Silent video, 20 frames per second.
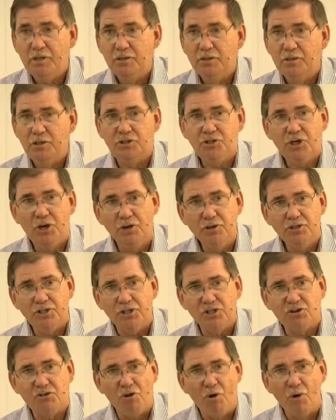The church
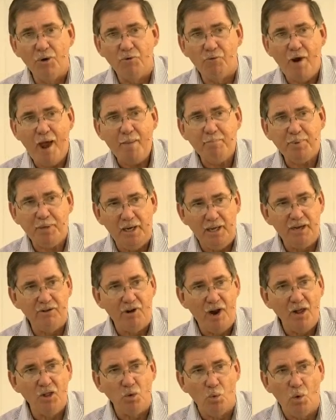is growing rapidly
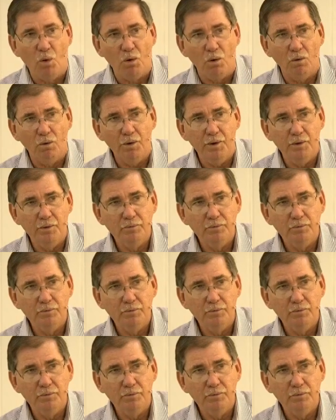around the world,